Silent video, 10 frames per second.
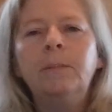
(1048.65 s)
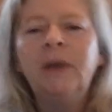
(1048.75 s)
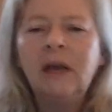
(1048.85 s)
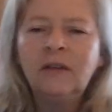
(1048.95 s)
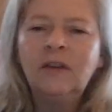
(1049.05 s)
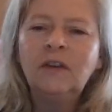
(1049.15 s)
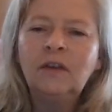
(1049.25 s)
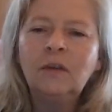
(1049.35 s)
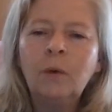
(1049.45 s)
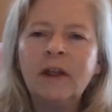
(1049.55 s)
because this
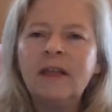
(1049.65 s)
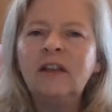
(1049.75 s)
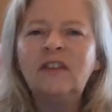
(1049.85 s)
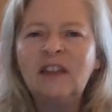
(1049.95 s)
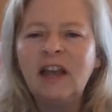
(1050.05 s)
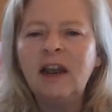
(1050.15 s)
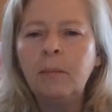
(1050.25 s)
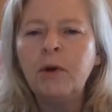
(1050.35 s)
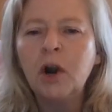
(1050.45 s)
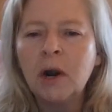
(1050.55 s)
is where they set
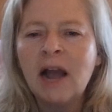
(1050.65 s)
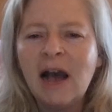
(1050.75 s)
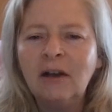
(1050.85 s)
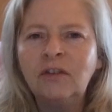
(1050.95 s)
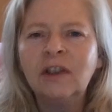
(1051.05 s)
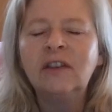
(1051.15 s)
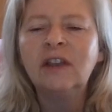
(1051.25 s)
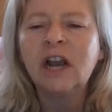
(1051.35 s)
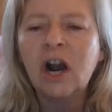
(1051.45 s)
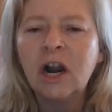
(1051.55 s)
up her house as
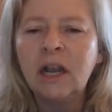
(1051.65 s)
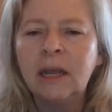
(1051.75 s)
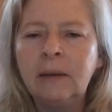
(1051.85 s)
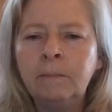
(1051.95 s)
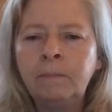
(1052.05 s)
a harlot.